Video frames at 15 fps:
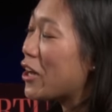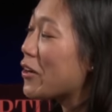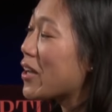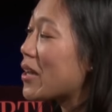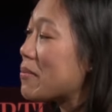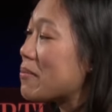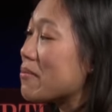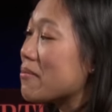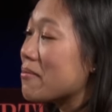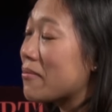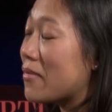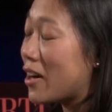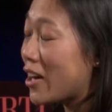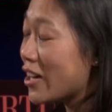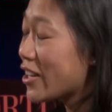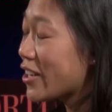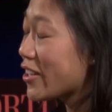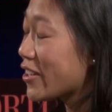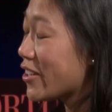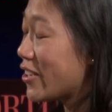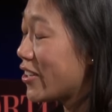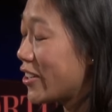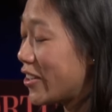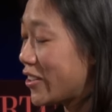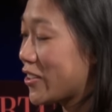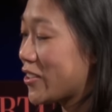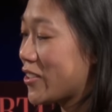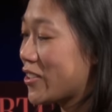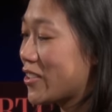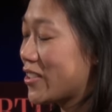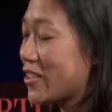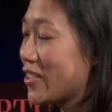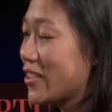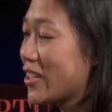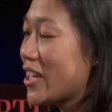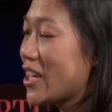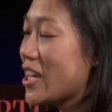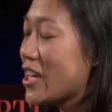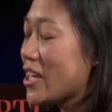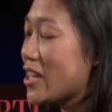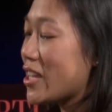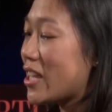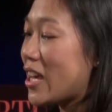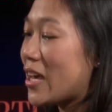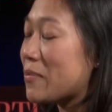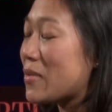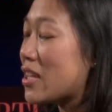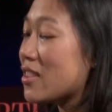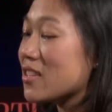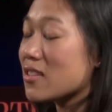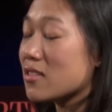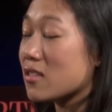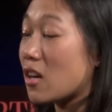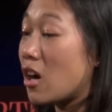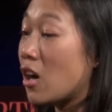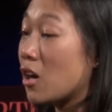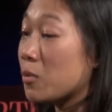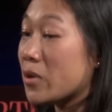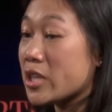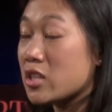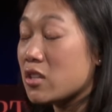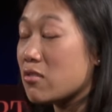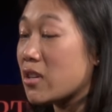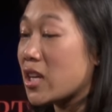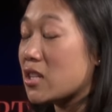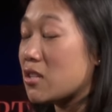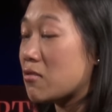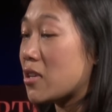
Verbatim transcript: Okay, Mark cooks, and this is all one unit.